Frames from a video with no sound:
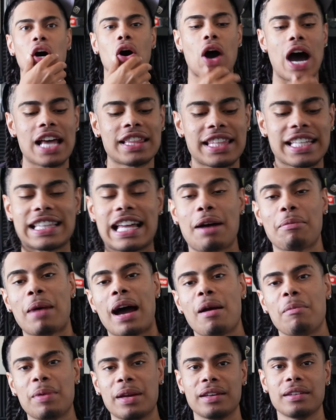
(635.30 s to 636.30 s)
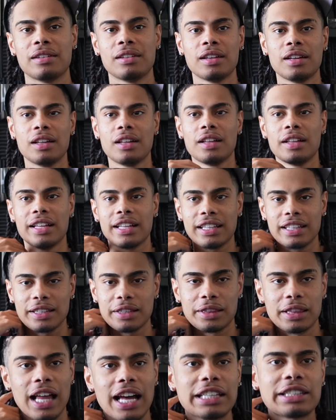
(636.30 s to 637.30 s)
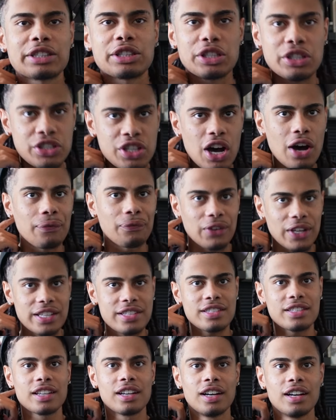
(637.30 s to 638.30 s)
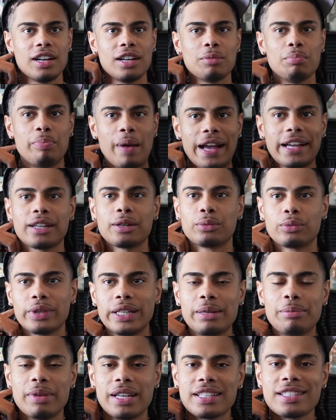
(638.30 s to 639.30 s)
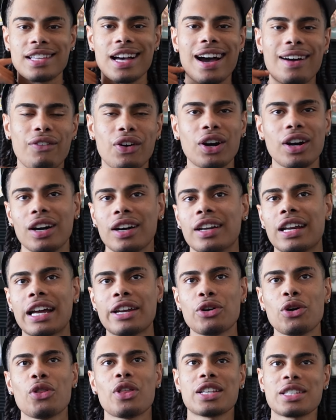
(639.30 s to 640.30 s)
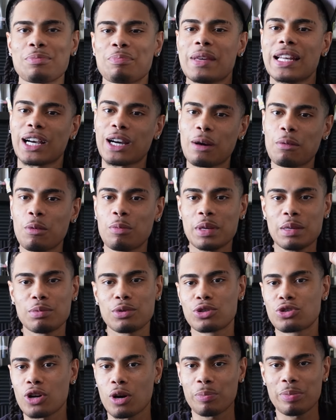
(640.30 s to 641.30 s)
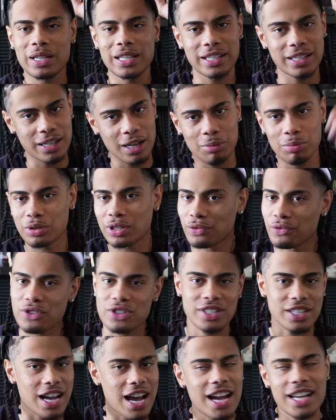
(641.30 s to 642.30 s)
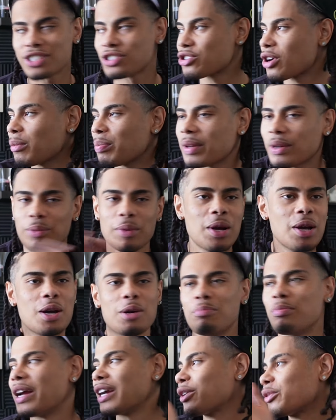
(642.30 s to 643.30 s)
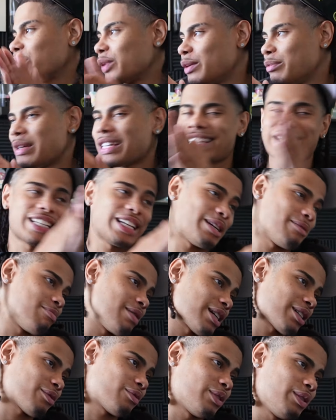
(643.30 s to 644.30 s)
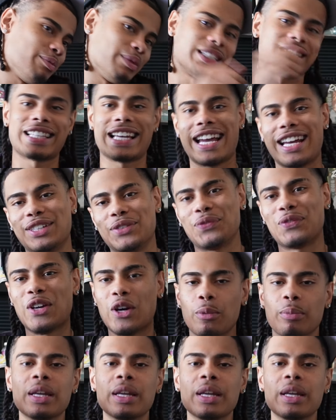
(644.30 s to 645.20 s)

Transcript: know. I think that might have been like the toughest Beckham remix that I've heard. I know there's been a couple people dropping, a couple different sides dropping Beckham remix here, Beckham remix there, you feel